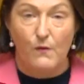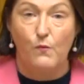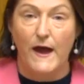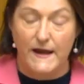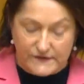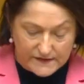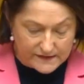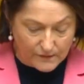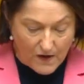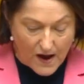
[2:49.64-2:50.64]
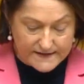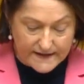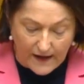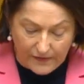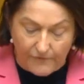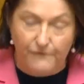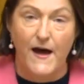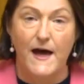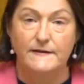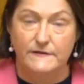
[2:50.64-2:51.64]
Wages are rising at the
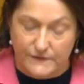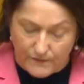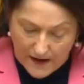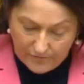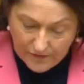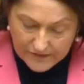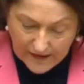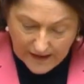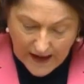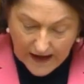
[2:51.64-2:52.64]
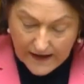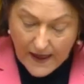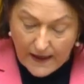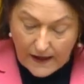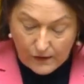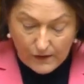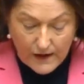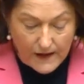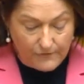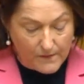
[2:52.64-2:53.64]
fastest rate for a decade,
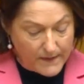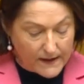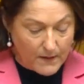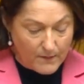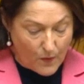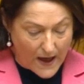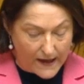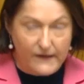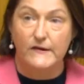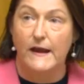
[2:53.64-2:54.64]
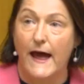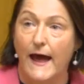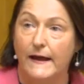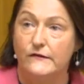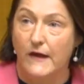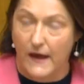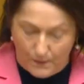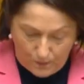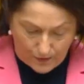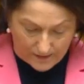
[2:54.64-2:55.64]
including for minimum wage and aged
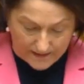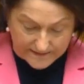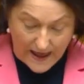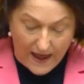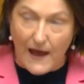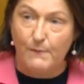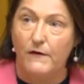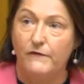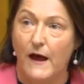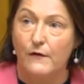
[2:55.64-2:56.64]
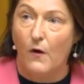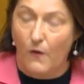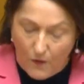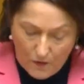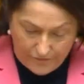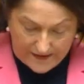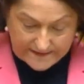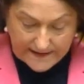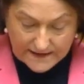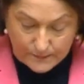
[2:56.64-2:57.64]
care workers. And we've done all
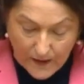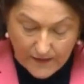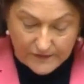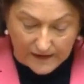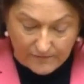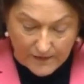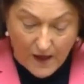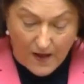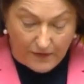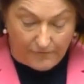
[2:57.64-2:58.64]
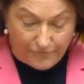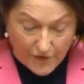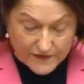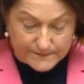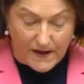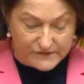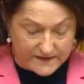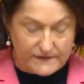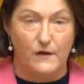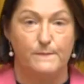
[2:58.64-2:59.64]
this as we've delivered the first
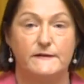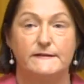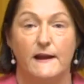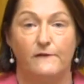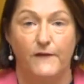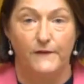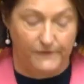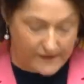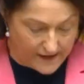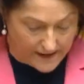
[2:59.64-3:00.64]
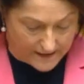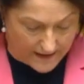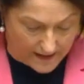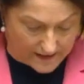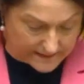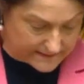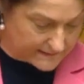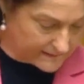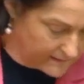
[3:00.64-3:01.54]
budget surplus in 15 years.